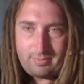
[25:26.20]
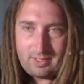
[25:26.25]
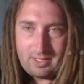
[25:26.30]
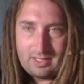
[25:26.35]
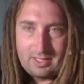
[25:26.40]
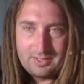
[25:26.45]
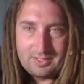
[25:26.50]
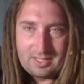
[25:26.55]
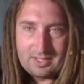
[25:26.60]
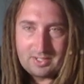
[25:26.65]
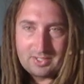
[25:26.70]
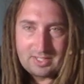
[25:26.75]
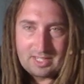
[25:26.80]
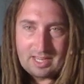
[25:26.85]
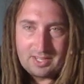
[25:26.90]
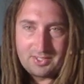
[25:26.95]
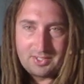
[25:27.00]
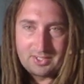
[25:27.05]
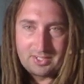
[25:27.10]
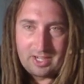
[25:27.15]
because I just
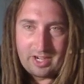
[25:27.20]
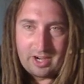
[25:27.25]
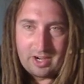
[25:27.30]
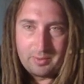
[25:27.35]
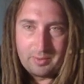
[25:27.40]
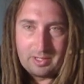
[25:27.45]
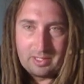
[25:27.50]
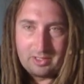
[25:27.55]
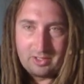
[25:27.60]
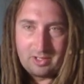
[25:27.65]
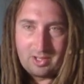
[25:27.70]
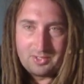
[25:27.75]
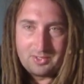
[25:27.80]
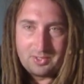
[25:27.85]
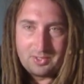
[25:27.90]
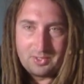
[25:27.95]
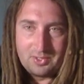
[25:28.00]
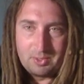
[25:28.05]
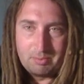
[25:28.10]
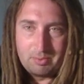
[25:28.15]
got scared when it lost
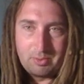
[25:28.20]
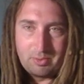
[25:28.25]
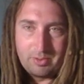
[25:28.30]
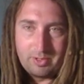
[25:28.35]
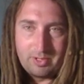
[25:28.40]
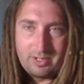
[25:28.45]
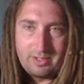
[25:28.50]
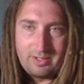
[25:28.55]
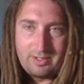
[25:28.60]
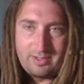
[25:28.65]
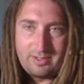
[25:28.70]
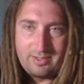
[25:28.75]
the support.